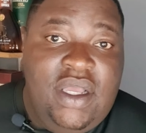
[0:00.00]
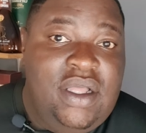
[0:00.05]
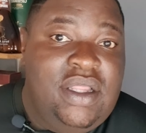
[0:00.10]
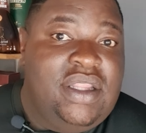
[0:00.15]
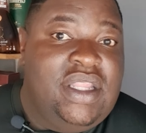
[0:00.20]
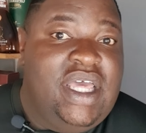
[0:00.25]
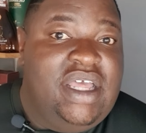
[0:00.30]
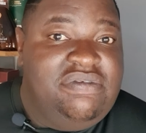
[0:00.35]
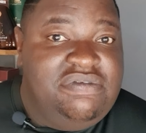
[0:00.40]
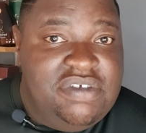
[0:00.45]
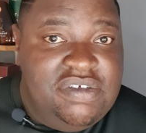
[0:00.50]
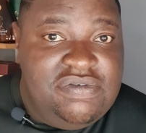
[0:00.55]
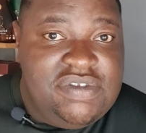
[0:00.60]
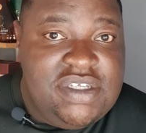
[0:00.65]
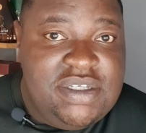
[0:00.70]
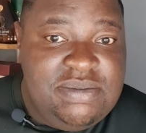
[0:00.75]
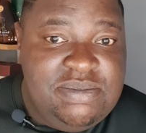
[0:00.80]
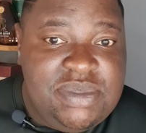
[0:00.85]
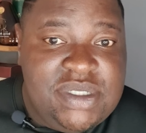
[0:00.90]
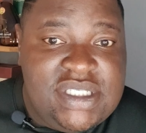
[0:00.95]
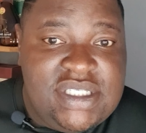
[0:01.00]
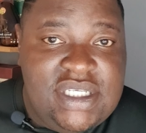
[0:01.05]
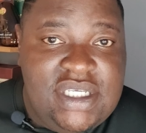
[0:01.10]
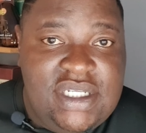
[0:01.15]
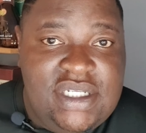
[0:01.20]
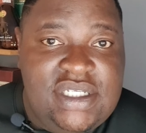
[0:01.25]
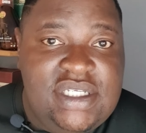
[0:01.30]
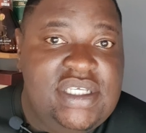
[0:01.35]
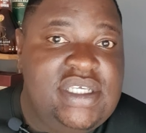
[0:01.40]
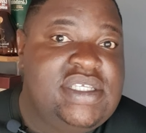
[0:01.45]
That
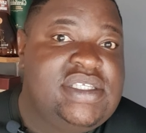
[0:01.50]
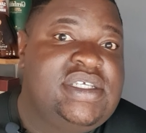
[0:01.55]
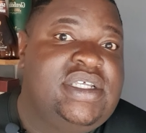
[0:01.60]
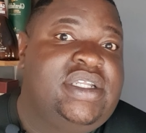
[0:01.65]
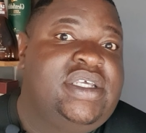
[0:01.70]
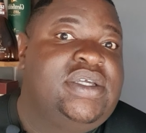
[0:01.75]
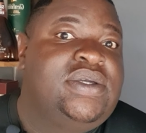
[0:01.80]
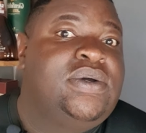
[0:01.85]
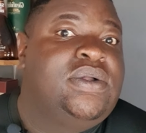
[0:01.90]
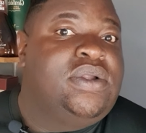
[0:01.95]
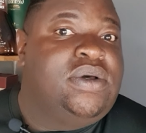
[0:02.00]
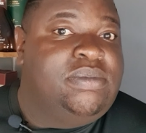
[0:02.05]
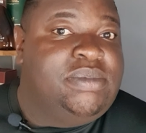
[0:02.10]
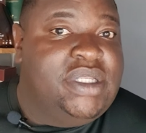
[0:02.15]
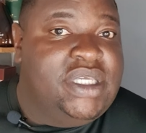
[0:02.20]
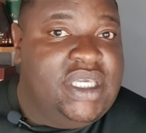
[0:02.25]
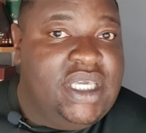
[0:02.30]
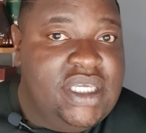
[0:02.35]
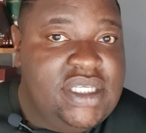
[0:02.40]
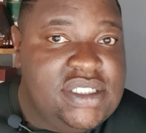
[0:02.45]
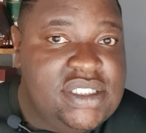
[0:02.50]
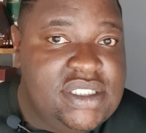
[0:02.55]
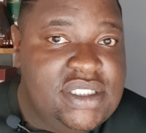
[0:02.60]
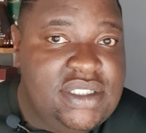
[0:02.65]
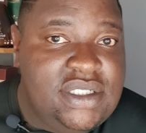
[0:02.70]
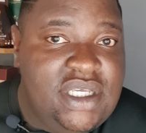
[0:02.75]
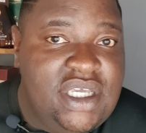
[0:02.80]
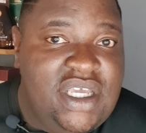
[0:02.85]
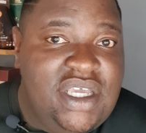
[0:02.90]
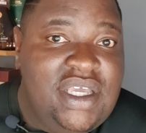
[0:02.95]
15% is a legal
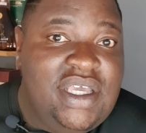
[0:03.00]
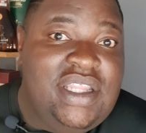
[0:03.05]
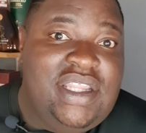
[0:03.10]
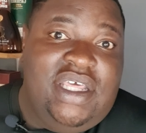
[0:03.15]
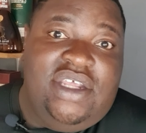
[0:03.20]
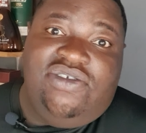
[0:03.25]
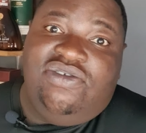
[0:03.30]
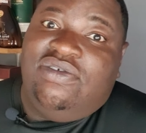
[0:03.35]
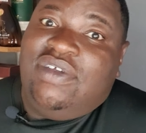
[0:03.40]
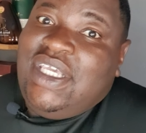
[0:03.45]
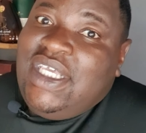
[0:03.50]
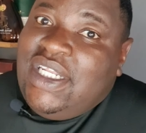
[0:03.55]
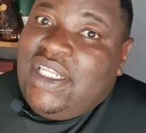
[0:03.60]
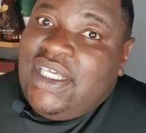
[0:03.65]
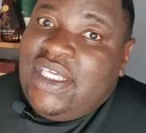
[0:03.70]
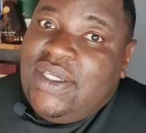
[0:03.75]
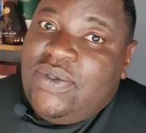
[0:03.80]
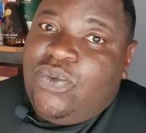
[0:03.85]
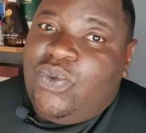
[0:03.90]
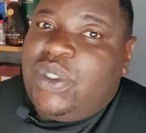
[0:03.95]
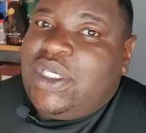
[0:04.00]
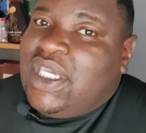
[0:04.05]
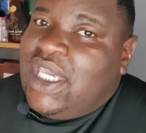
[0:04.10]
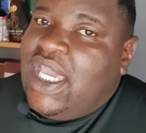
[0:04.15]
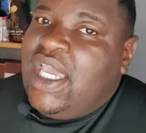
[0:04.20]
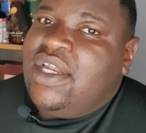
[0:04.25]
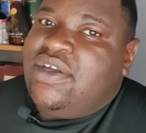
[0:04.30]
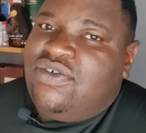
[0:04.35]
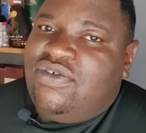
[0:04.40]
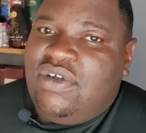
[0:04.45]
obligation that really we
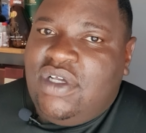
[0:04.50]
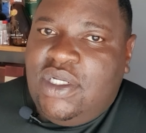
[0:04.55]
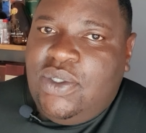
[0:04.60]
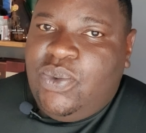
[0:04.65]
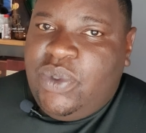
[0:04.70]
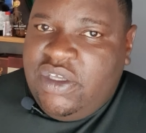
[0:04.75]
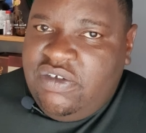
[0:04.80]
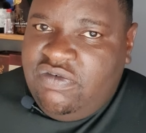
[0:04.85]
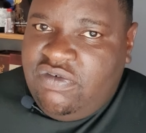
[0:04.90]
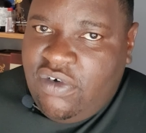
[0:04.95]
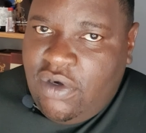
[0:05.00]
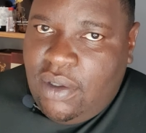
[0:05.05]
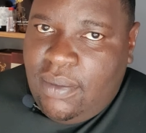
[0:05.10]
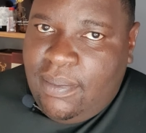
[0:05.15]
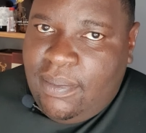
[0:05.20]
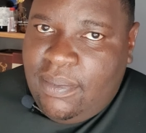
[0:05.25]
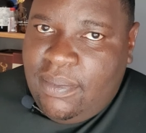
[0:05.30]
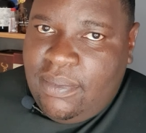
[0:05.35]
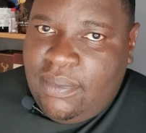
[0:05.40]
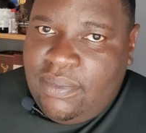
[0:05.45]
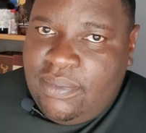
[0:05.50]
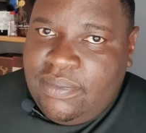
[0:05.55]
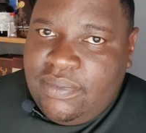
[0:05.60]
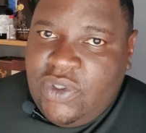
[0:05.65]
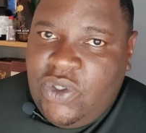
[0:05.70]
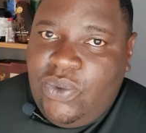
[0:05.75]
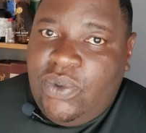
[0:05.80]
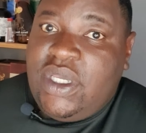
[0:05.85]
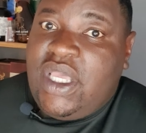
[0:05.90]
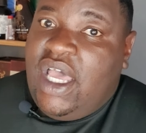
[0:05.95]
can't run away from.
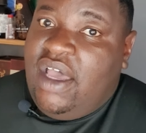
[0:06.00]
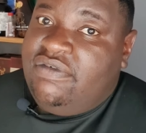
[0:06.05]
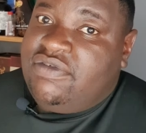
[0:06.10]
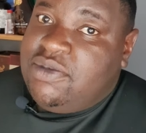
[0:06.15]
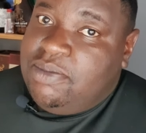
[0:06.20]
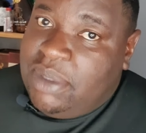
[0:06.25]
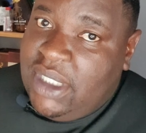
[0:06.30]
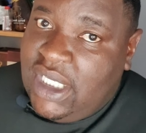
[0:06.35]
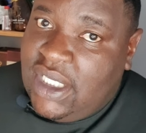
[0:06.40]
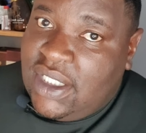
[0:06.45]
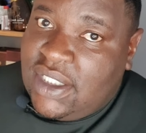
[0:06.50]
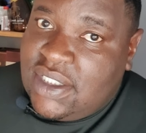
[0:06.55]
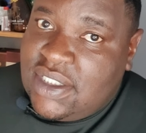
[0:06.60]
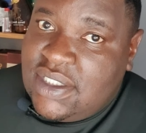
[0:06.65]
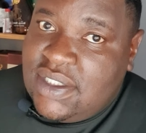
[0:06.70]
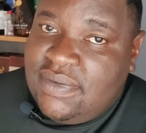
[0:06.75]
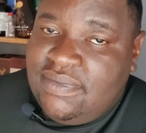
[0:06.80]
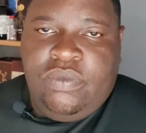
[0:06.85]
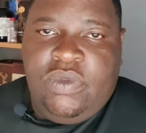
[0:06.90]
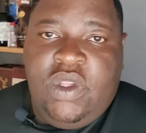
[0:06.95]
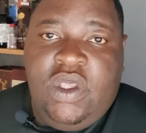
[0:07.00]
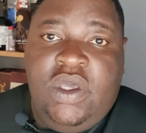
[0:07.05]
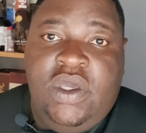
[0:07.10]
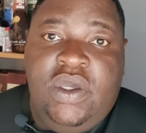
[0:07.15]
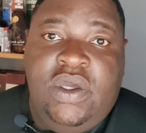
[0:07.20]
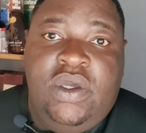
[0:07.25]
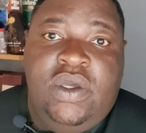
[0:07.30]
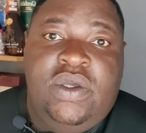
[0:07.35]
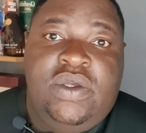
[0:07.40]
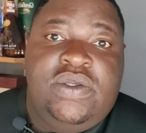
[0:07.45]
We have to pay it.
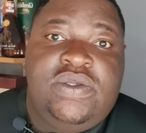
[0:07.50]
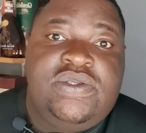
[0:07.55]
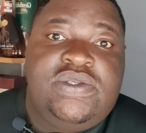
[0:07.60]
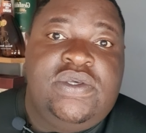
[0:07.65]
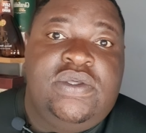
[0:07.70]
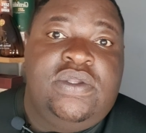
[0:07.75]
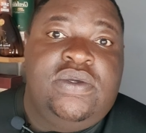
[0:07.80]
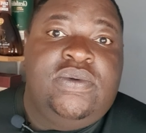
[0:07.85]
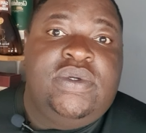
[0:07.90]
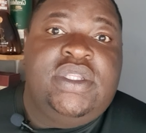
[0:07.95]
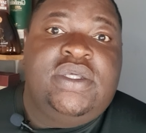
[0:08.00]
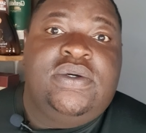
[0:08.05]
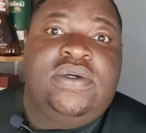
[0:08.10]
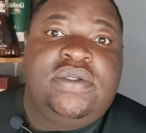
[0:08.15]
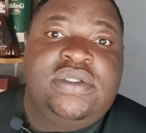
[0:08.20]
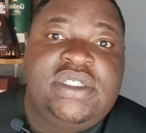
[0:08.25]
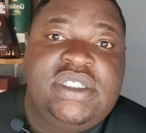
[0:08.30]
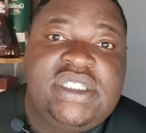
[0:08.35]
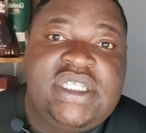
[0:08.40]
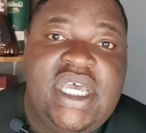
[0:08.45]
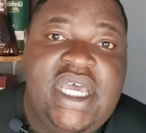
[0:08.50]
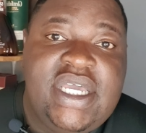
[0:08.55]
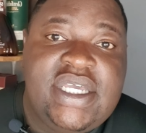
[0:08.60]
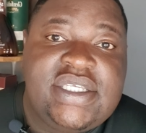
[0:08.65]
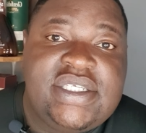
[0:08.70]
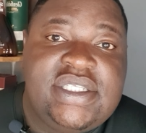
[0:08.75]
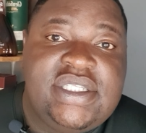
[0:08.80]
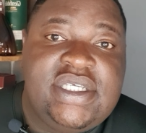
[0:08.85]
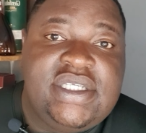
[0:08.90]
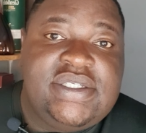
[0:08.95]
So the withholding
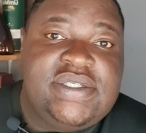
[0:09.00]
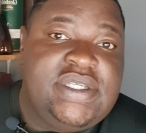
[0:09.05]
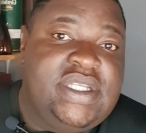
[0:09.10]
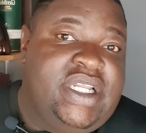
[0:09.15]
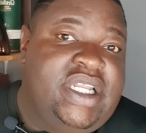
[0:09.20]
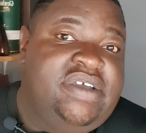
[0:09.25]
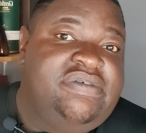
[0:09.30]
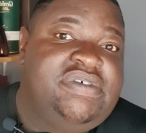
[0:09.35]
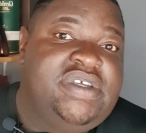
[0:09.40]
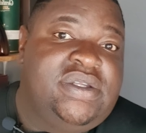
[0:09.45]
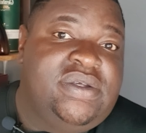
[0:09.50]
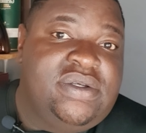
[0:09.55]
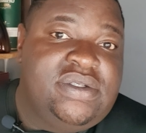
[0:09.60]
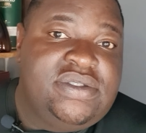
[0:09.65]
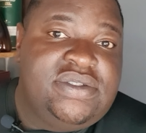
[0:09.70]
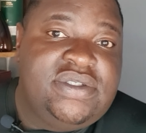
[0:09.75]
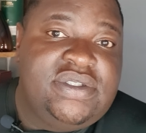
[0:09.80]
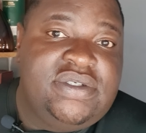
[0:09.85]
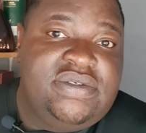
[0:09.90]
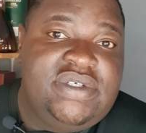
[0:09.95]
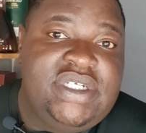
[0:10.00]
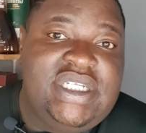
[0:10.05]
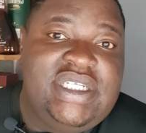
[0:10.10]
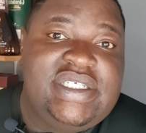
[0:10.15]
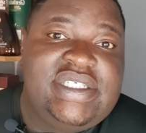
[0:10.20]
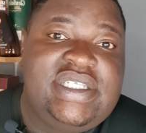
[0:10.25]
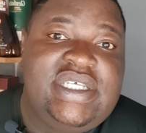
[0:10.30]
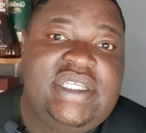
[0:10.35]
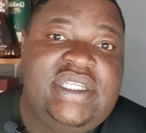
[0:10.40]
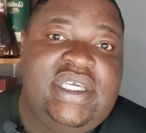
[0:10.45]
tax that's levied onto the real
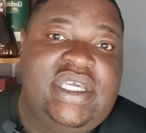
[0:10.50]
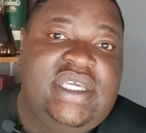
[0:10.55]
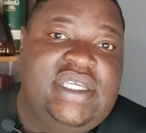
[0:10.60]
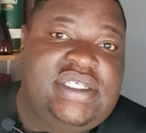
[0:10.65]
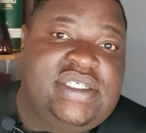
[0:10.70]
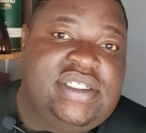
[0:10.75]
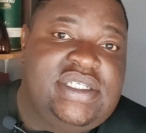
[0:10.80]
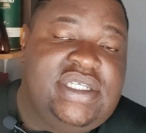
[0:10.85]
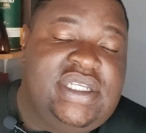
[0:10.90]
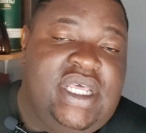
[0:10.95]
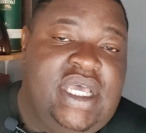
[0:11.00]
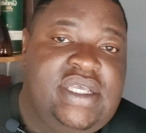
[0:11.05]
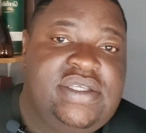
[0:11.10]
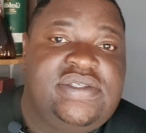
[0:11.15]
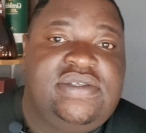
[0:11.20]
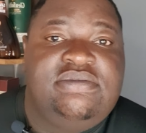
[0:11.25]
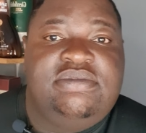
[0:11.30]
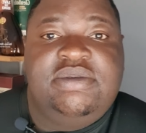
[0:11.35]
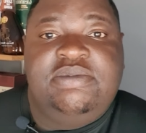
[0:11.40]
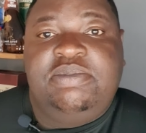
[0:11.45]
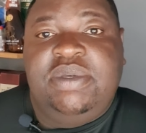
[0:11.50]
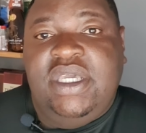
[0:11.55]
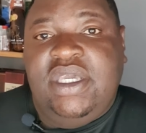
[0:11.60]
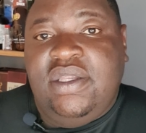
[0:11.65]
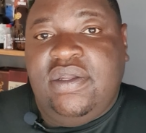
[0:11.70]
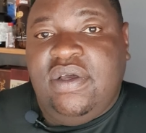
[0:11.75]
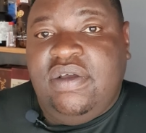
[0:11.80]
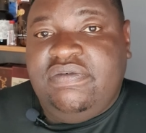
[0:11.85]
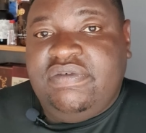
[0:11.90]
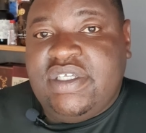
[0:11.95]
estate agent, it has to be paid
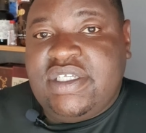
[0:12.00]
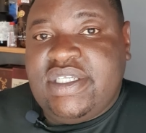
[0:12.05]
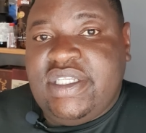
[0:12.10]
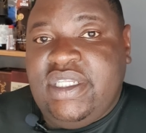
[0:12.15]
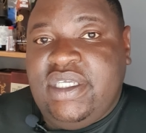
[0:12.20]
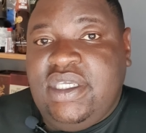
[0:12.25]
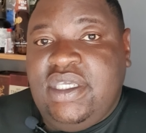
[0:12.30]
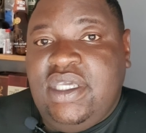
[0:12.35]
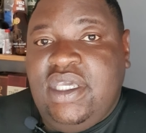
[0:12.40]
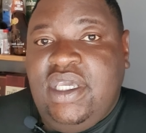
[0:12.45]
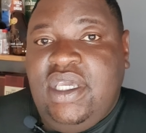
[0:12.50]
obviously